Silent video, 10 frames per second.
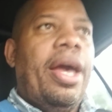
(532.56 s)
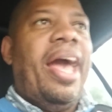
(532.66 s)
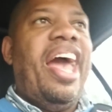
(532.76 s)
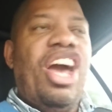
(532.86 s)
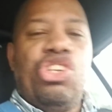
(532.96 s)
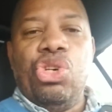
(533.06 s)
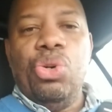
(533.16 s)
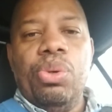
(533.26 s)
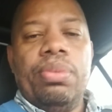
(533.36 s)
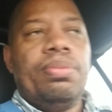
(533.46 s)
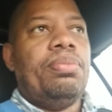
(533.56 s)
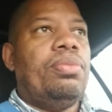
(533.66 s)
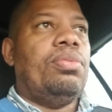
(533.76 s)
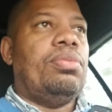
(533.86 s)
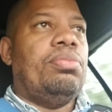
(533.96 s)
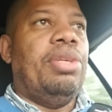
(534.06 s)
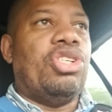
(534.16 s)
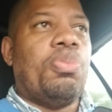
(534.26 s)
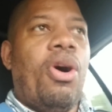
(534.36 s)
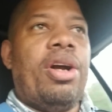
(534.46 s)
had you been
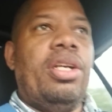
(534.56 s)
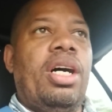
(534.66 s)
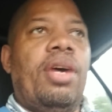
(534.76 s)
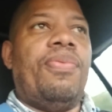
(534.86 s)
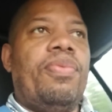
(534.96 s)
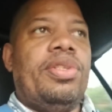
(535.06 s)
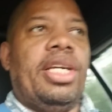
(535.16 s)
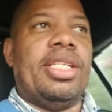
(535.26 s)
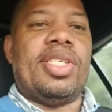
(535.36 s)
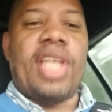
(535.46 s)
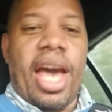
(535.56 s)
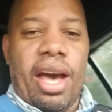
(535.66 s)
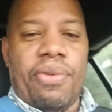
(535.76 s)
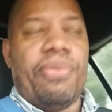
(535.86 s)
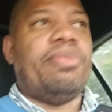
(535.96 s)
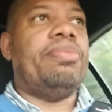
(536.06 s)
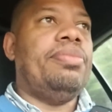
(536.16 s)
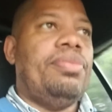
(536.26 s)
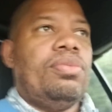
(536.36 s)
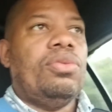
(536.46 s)
smart enough to get a staff.
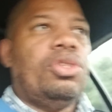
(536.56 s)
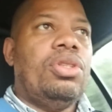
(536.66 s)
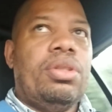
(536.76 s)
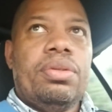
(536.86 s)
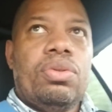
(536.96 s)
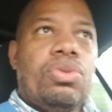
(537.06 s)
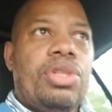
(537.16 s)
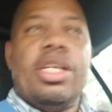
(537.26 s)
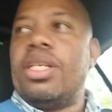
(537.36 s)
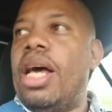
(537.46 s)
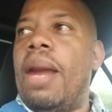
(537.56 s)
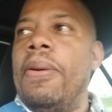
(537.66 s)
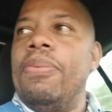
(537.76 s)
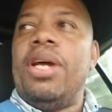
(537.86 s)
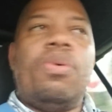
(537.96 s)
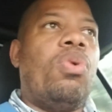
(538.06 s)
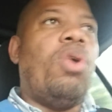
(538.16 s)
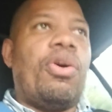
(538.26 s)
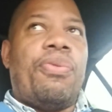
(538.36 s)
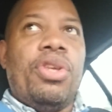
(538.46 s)
There's a lot of people that will
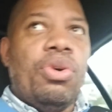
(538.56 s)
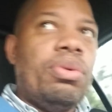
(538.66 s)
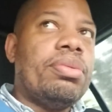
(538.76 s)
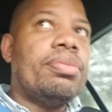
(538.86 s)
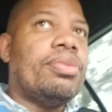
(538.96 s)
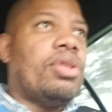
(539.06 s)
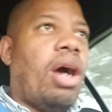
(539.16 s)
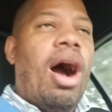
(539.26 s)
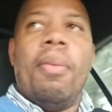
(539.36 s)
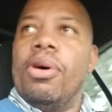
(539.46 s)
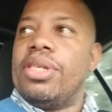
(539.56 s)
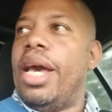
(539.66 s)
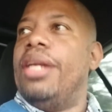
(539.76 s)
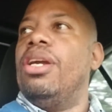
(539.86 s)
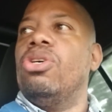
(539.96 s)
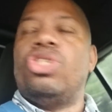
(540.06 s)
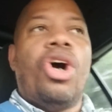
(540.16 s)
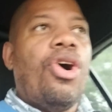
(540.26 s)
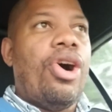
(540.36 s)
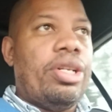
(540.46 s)
work for you almost at no
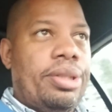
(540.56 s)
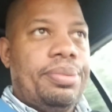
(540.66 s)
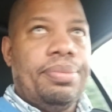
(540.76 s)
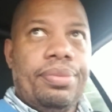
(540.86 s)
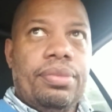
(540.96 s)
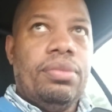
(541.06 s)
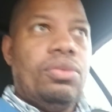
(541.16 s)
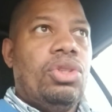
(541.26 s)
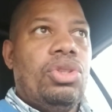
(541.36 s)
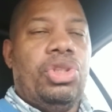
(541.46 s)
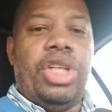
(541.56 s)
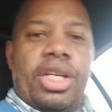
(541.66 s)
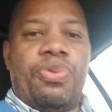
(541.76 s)
charge just